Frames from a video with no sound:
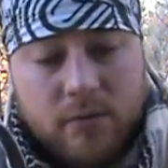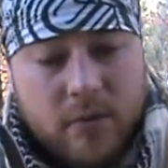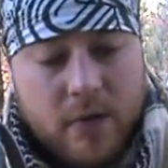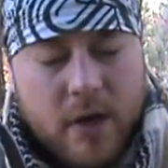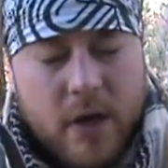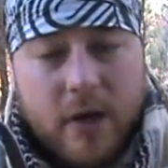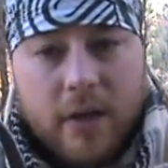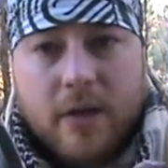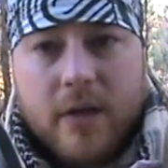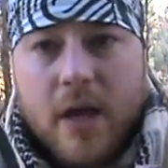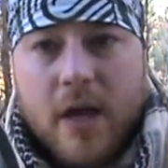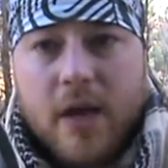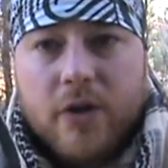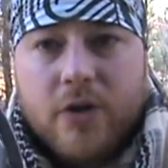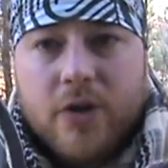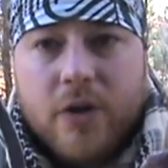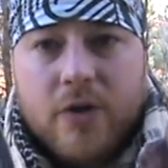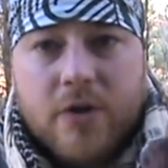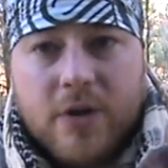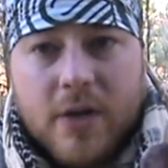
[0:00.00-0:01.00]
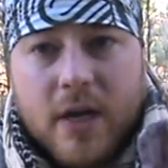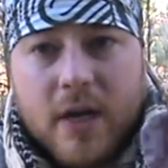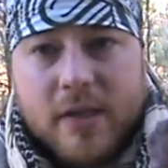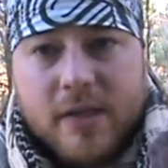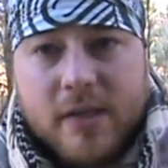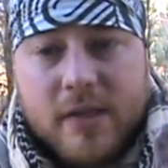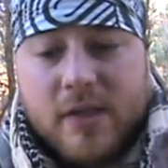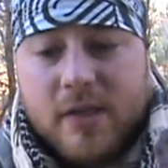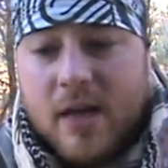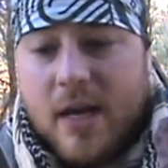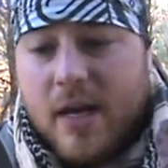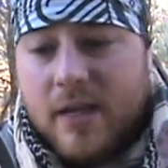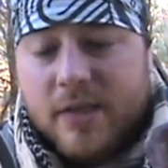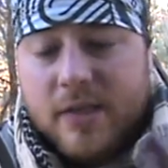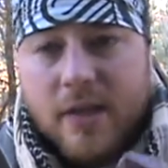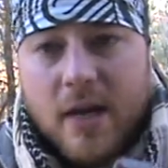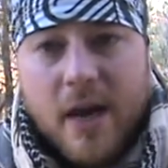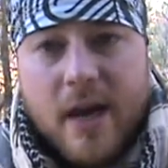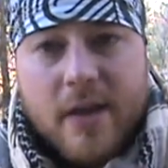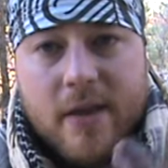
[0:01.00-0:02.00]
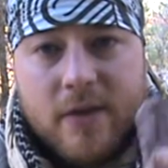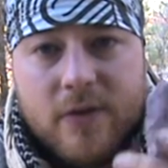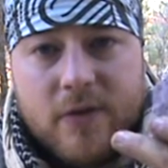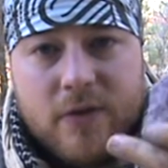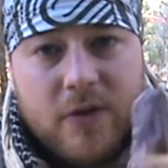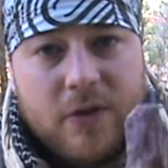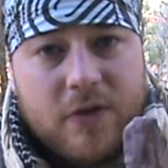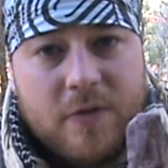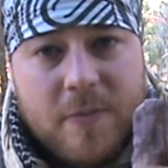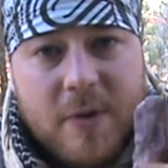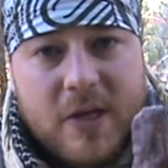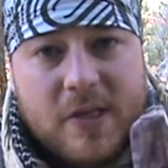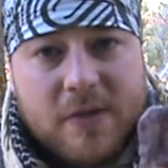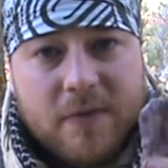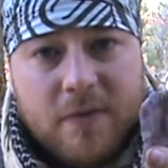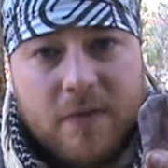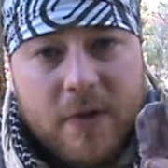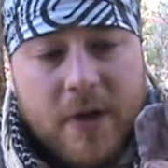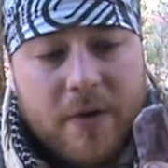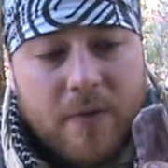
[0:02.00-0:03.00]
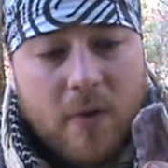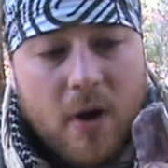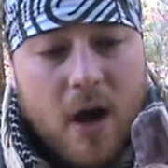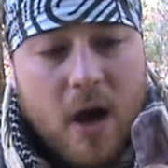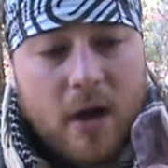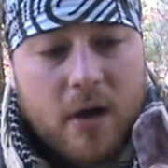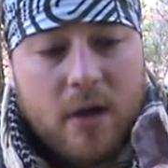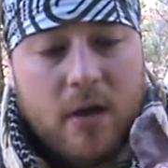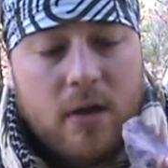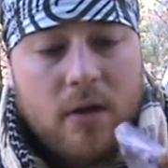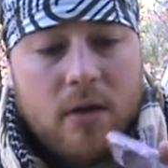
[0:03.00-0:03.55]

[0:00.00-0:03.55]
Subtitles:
When I kind of showed you guys this last night, this is just a piece of flint rock.